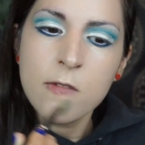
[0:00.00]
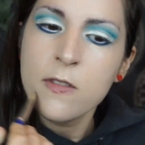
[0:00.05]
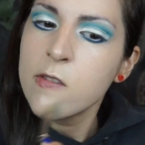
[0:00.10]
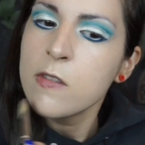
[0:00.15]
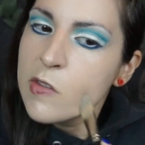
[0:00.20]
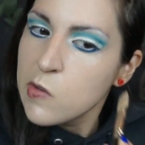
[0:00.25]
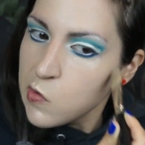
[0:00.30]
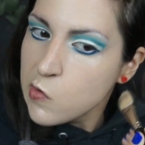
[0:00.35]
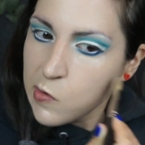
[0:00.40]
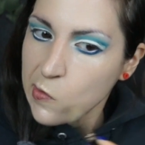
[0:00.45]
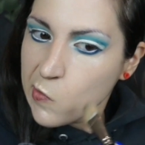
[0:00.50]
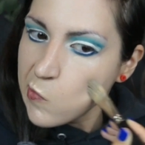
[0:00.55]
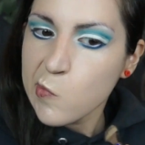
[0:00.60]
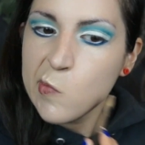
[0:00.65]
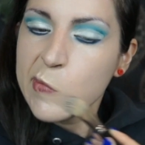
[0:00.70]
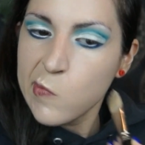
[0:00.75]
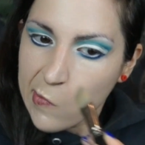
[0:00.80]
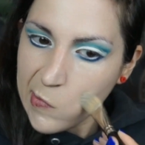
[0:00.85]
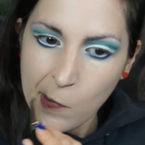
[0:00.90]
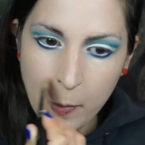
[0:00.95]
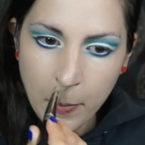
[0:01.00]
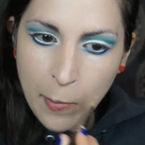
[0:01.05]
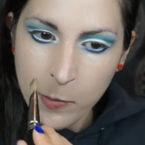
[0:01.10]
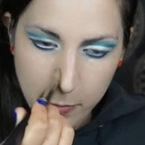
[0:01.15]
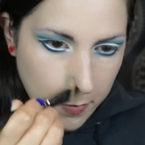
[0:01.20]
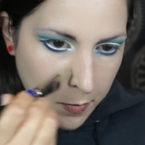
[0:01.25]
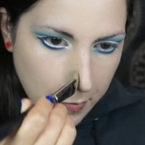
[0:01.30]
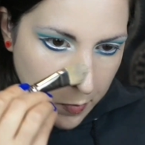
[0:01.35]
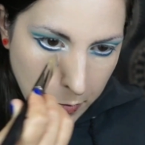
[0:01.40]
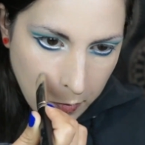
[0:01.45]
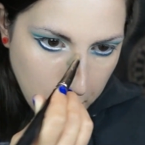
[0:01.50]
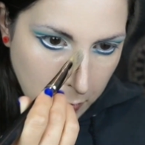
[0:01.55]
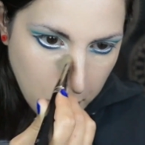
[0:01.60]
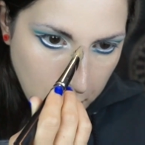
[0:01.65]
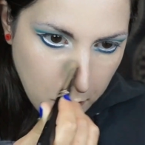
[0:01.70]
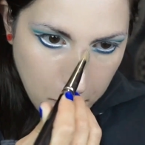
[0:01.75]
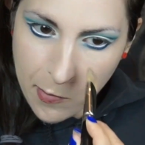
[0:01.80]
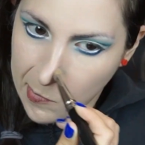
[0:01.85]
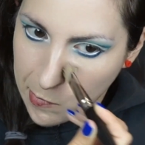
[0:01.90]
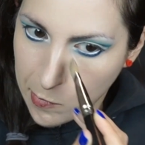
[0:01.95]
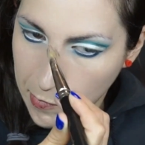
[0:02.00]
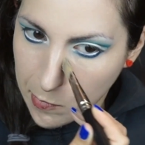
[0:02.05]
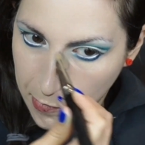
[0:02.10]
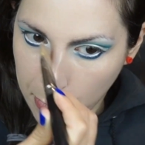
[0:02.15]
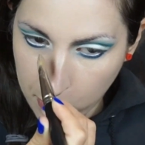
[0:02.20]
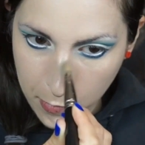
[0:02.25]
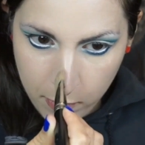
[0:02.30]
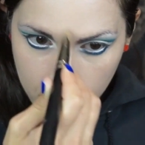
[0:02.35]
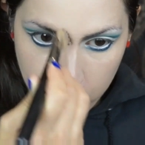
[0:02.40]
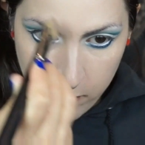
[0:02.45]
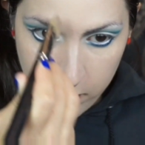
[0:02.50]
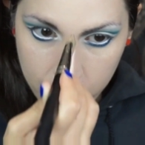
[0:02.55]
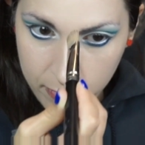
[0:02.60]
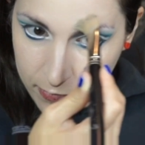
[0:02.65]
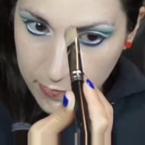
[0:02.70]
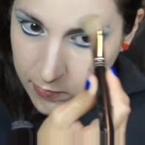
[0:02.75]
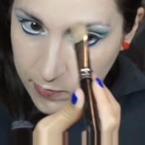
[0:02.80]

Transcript: I just prefer to do it this way because it's fun.